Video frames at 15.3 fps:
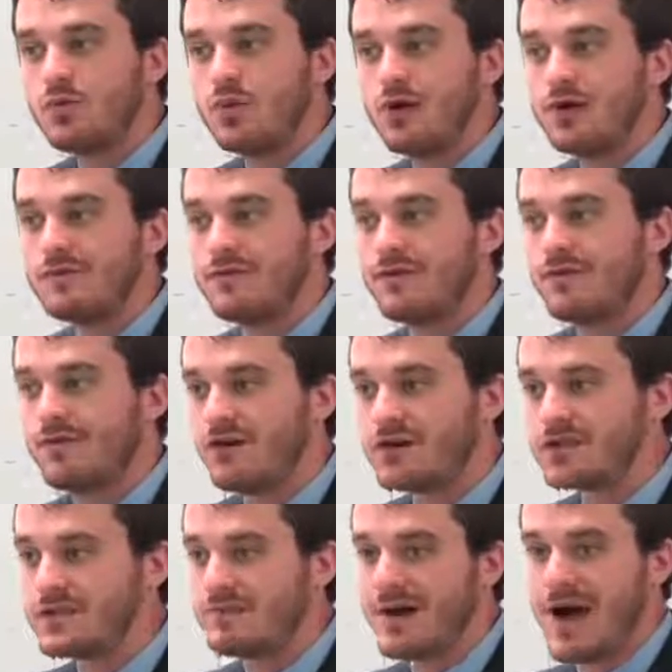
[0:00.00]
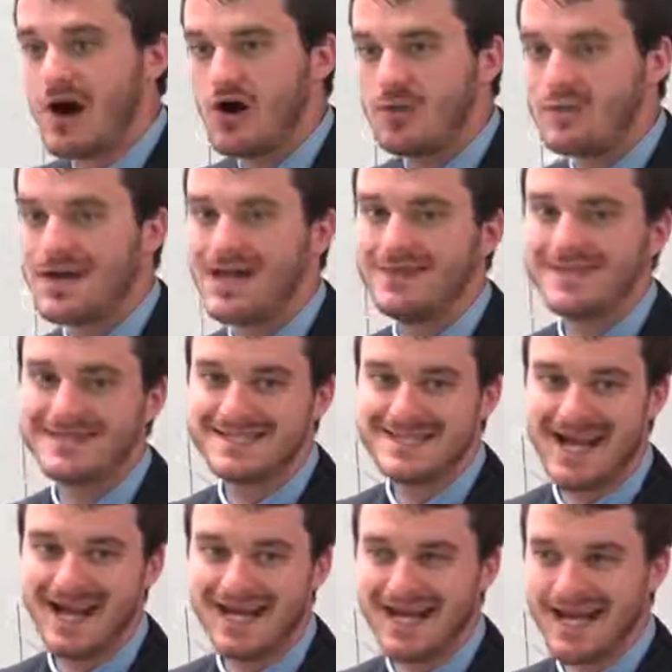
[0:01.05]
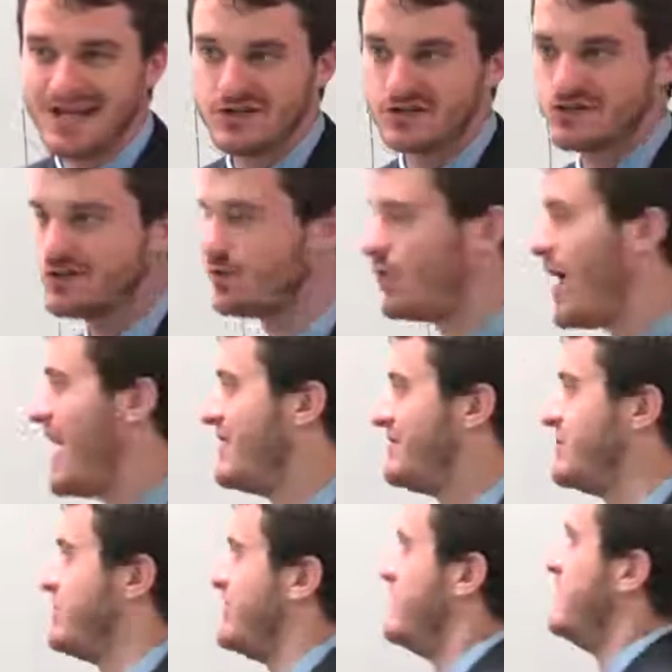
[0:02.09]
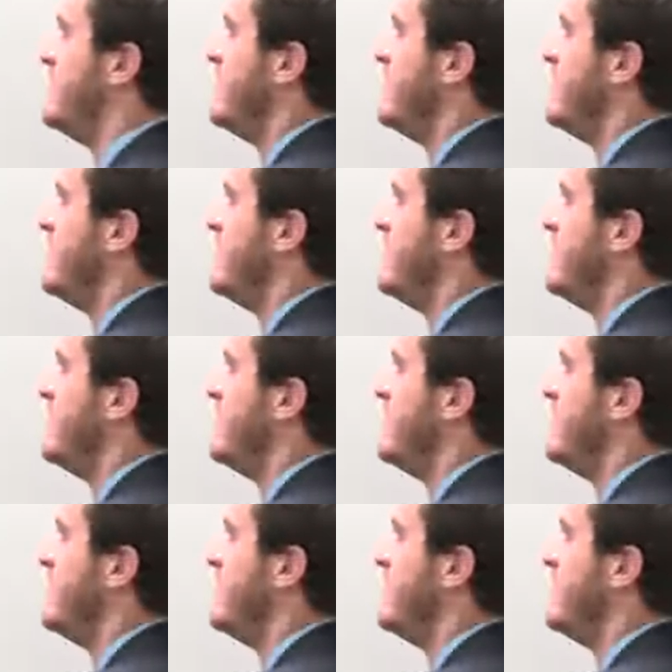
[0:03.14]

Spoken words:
work of the first empowerment and the second angel's arrival.